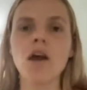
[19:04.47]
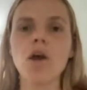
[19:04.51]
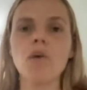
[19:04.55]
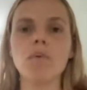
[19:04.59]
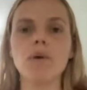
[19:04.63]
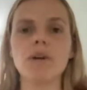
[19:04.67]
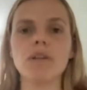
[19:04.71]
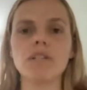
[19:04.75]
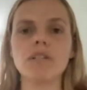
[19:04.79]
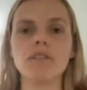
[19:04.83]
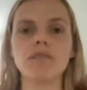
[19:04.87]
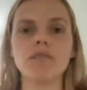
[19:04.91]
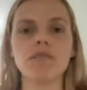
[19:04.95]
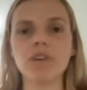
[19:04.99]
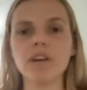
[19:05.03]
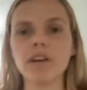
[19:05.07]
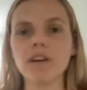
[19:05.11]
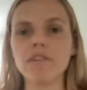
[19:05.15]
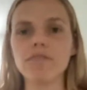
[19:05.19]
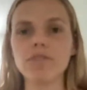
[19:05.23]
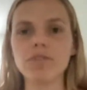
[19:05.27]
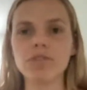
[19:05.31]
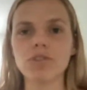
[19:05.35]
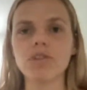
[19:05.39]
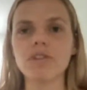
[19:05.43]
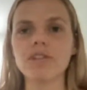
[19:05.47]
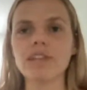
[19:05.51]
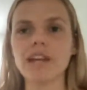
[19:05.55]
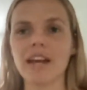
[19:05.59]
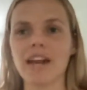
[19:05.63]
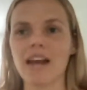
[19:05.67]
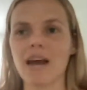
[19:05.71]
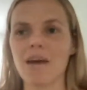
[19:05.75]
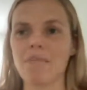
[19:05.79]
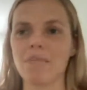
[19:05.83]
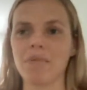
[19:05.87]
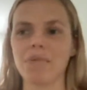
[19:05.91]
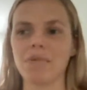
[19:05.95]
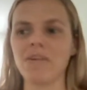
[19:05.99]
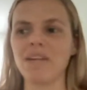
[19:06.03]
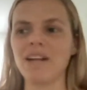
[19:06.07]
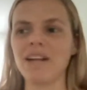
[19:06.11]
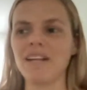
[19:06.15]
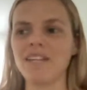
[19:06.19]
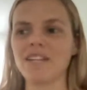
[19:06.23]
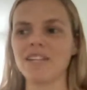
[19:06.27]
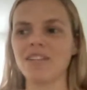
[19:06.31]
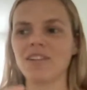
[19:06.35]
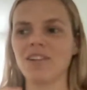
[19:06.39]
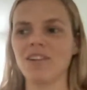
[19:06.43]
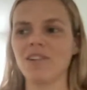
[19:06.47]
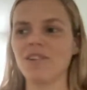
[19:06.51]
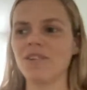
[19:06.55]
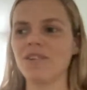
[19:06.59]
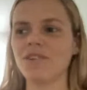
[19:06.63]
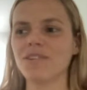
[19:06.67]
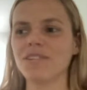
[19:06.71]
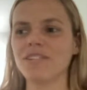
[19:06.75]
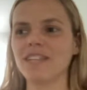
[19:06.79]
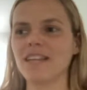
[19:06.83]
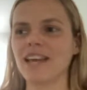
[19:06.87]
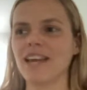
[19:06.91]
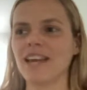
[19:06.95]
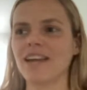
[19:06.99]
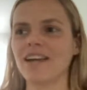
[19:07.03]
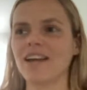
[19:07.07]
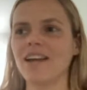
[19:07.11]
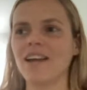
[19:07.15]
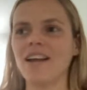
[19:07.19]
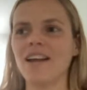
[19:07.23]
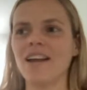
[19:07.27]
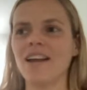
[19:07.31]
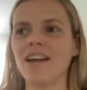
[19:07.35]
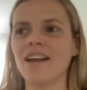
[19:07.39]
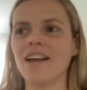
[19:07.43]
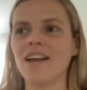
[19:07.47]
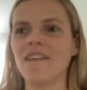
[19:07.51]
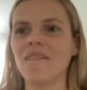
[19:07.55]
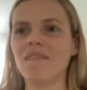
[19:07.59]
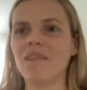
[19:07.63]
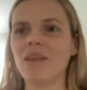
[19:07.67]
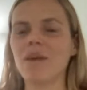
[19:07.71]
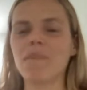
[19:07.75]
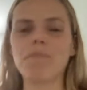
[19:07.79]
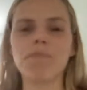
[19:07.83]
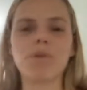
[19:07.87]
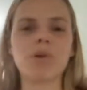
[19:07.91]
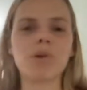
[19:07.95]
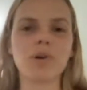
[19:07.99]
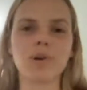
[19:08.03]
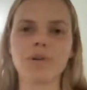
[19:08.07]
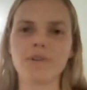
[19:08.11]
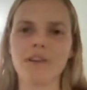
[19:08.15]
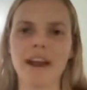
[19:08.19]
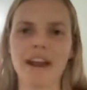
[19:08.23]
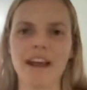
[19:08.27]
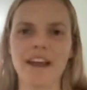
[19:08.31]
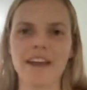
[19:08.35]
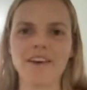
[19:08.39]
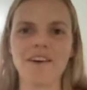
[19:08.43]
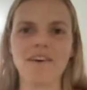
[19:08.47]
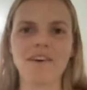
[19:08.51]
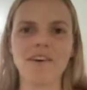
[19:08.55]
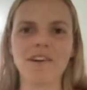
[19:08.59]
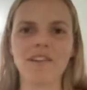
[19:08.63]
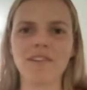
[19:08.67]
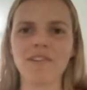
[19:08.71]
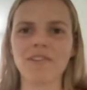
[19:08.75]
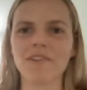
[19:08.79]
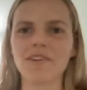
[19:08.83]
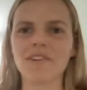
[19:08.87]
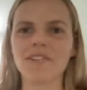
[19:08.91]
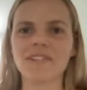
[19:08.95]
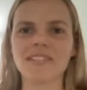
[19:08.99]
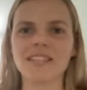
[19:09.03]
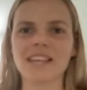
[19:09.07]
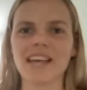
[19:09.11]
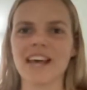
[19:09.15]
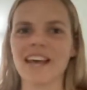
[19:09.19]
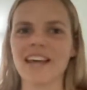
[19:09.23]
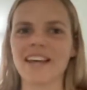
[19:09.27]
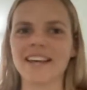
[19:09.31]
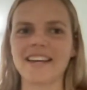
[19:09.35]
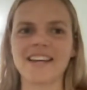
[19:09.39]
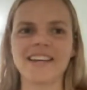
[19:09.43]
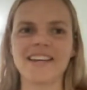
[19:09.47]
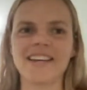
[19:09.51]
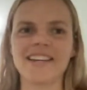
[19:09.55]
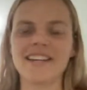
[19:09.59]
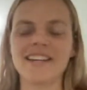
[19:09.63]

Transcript: Whereas if you have chewed that apple until it looks like a puree, or it looks like,